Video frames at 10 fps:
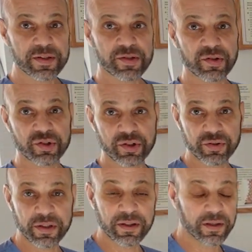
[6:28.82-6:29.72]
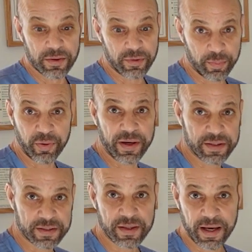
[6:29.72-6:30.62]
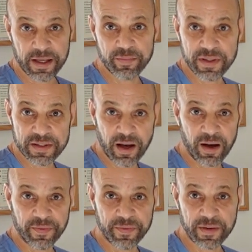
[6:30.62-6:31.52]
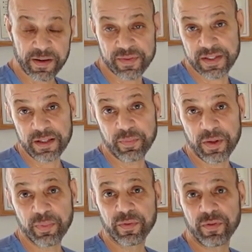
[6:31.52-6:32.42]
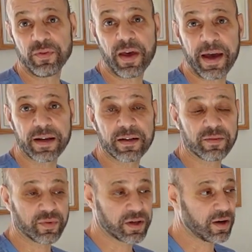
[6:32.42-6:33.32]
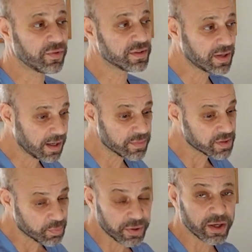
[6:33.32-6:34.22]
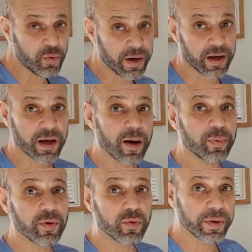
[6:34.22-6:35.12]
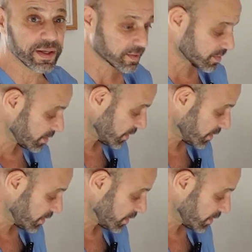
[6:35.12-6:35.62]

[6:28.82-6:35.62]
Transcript: surgically replaced. That can be tough, and I've seen people do that. And recovery time is pretty quick, a couple of weeks,